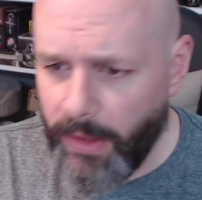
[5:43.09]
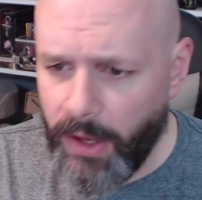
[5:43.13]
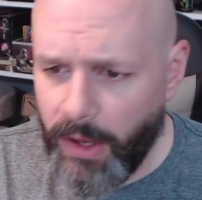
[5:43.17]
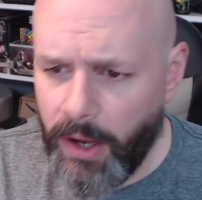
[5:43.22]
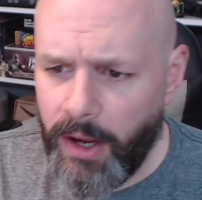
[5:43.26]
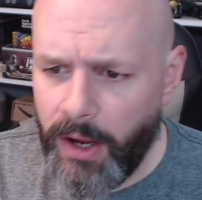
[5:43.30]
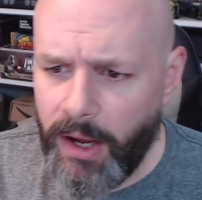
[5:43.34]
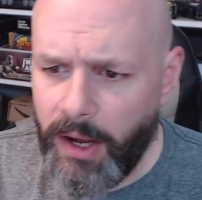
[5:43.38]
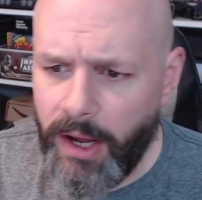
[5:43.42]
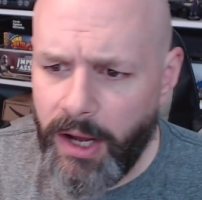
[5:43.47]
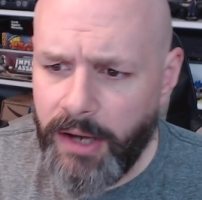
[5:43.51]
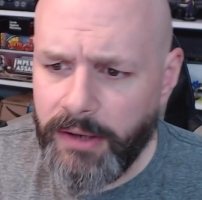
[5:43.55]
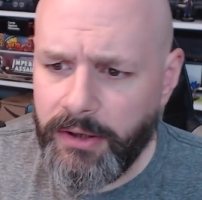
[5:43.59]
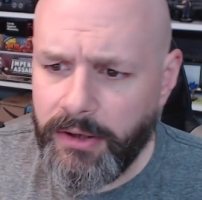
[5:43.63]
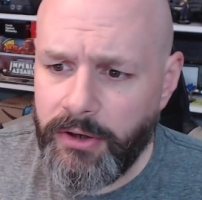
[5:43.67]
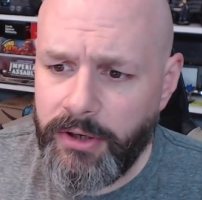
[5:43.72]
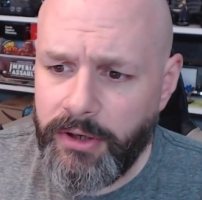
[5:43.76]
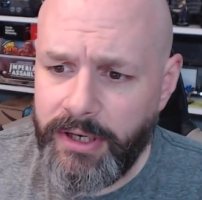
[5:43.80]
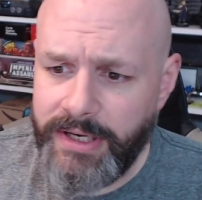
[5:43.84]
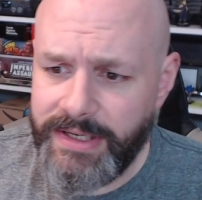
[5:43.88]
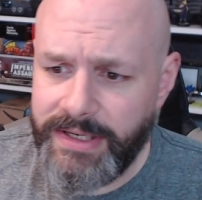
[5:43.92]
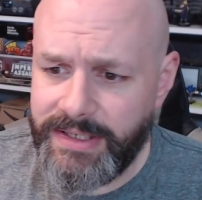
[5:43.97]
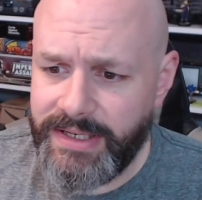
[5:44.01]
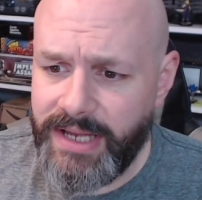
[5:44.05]

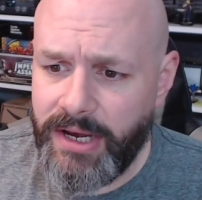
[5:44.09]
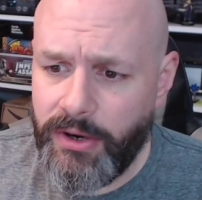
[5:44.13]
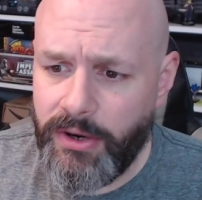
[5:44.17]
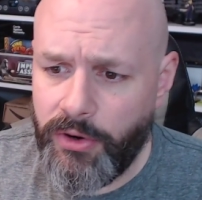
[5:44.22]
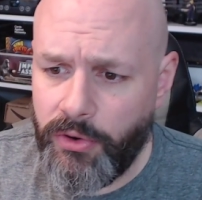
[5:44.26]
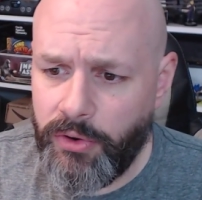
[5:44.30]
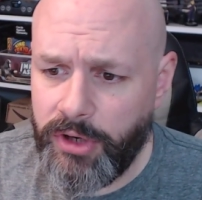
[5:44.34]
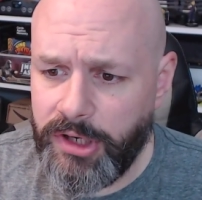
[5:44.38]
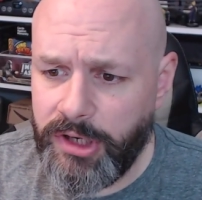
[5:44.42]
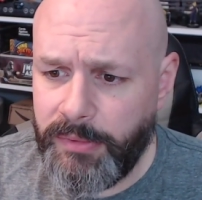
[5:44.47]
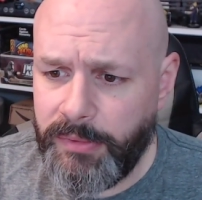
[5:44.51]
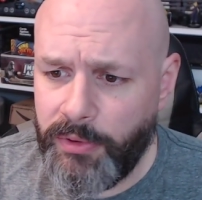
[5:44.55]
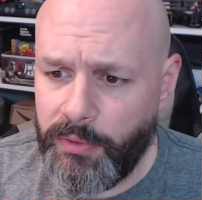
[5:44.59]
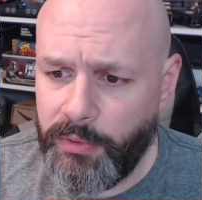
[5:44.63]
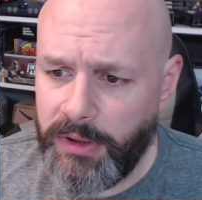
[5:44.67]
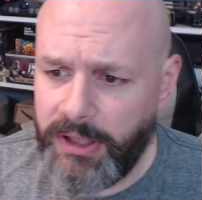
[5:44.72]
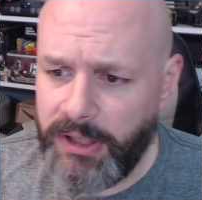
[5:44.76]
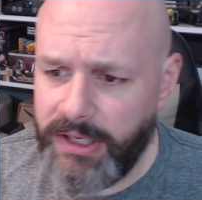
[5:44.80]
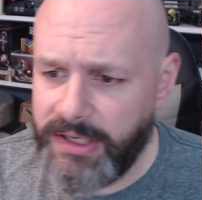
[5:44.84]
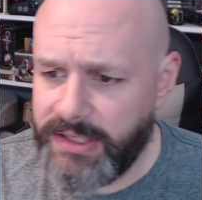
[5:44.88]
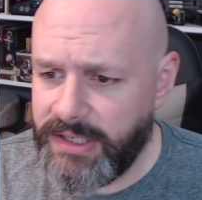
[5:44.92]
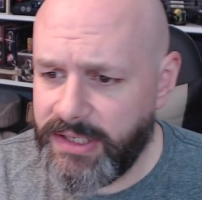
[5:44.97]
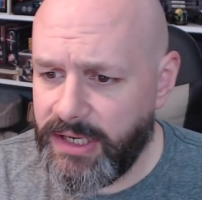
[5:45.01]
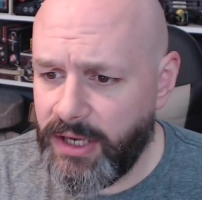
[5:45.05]
Anker is now going to be
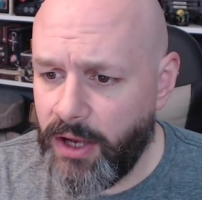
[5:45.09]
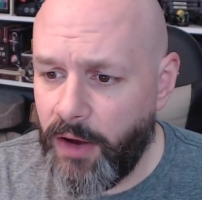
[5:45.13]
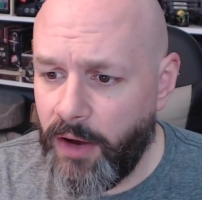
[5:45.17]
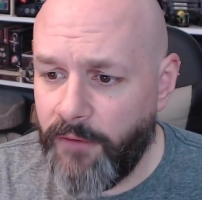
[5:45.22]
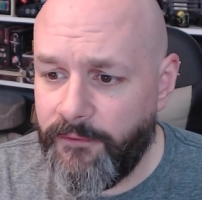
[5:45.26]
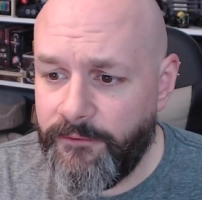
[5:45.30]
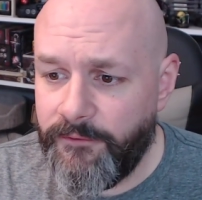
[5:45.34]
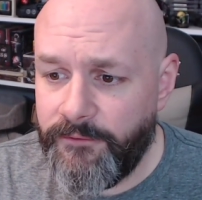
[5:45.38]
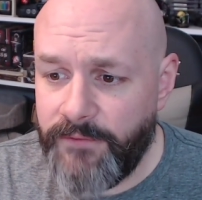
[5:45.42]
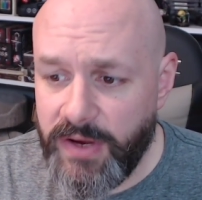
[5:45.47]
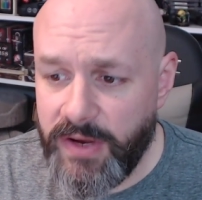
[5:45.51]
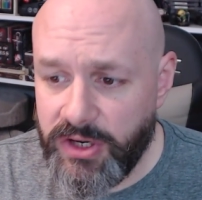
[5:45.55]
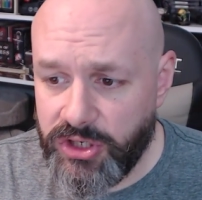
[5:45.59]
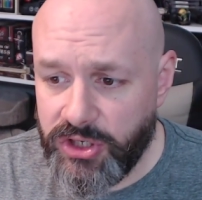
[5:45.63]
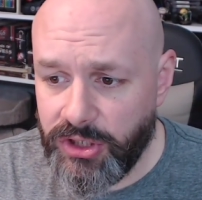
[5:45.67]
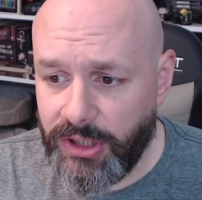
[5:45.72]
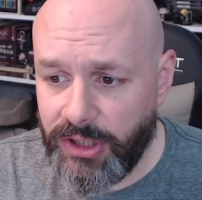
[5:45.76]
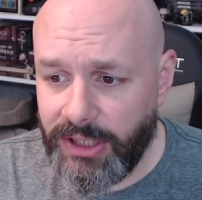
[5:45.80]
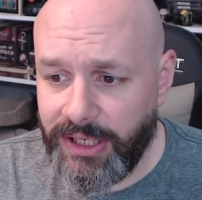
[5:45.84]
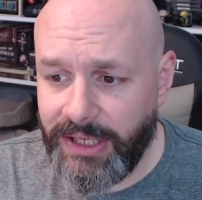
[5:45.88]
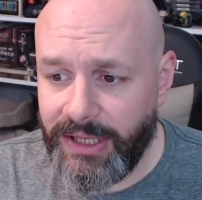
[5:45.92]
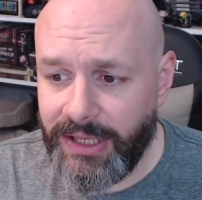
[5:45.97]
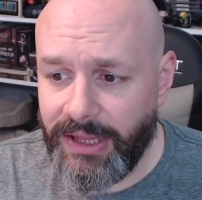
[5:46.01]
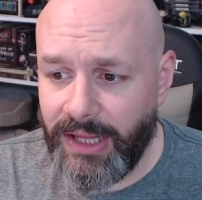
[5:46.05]
releasing
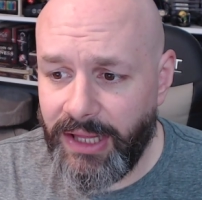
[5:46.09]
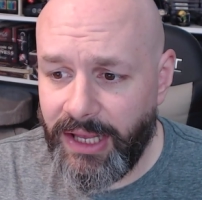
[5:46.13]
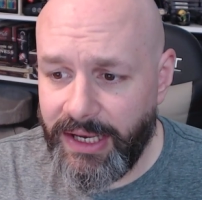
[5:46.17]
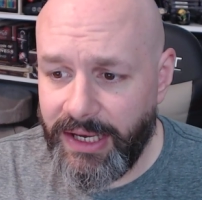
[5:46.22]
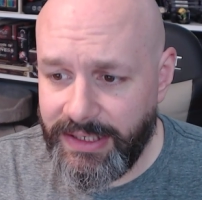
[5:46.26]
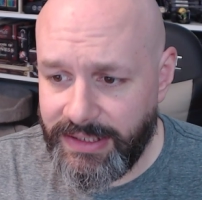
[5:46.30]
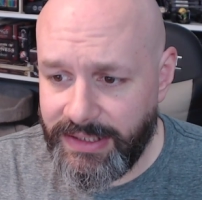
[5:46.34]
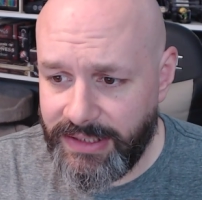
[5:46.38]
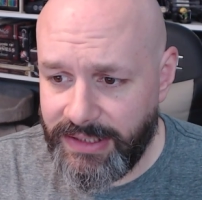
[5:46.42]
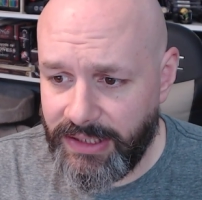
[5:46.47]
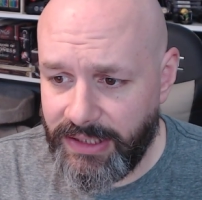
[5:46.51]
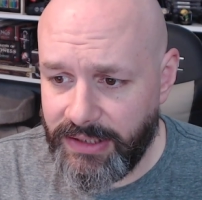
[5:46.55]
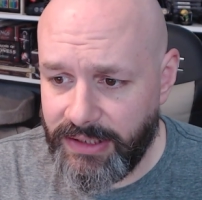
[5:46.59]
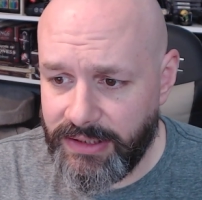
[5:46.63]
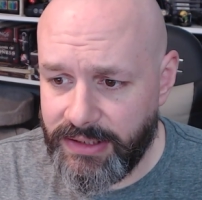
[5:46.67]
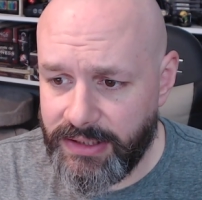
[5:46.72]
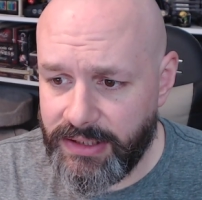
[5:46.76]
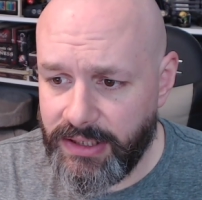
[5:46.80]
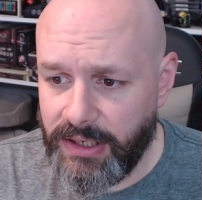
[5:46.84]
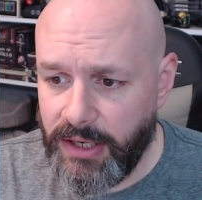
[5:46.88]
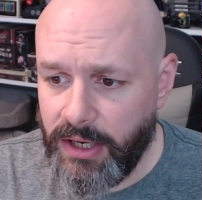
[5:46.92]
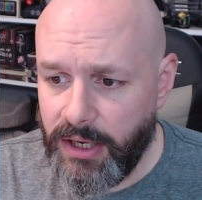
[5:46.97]
officially licensed